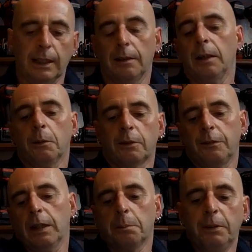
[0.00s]
In other words, if
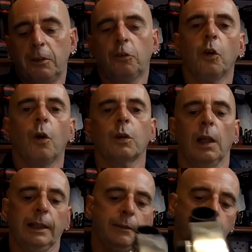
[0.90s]
you had a piece of chalk
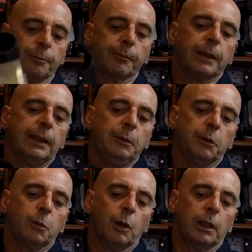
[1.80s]
line and you would
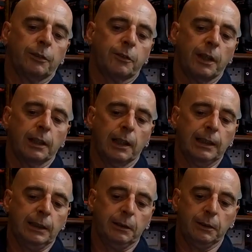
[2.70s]
want in a straight
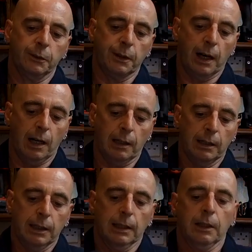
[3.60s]
line, you'd do that.
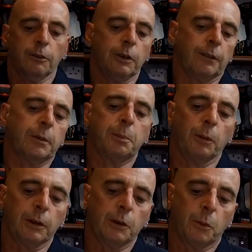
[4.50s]
So you'd have to
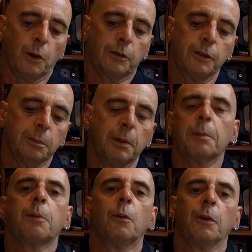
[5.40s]
pull it towards you. But the
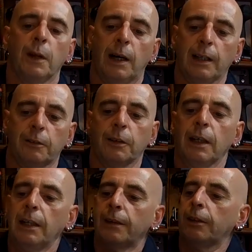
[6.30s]
problem with that is
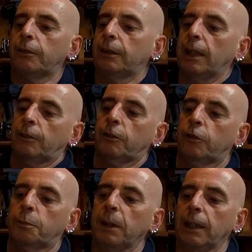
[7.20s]
this disc
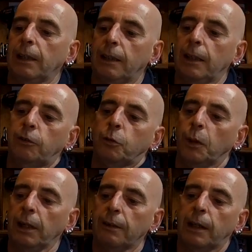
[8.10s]
spinning this
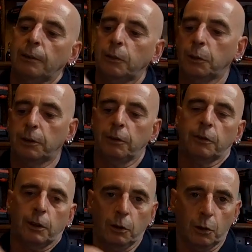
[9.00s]
way round, which is
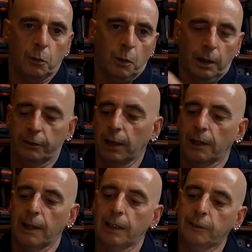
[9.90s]
a clockwise
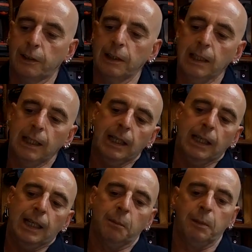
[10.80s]
direction.
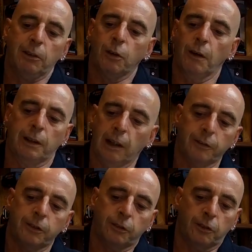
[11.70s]
It means all the
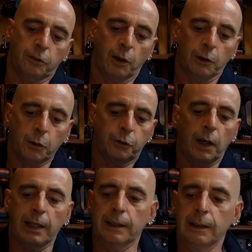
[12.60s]
dust is just got to go
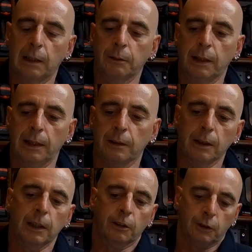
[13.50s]
firing down there.
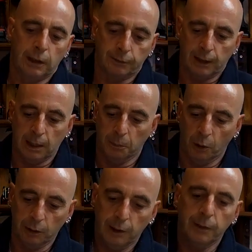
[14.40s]
So you'd have to come
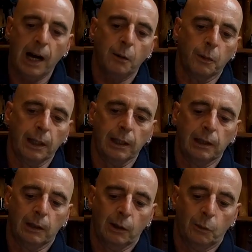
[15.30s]
on that way,
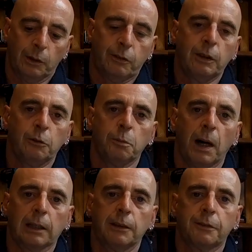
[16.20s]
which seems
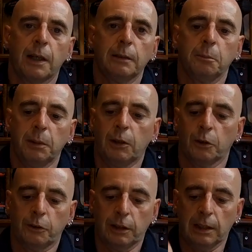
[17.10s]
back to front
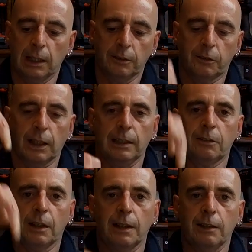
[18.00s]
because your gun sight's
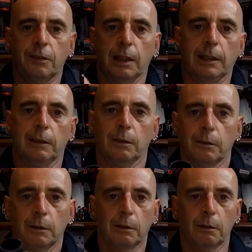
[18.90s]
at this end.
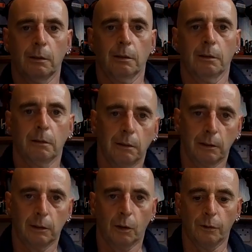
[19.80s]

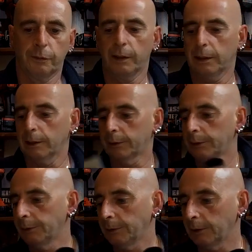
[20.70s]
Don't figure,
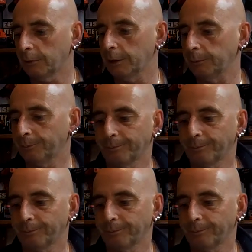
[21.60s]
does it?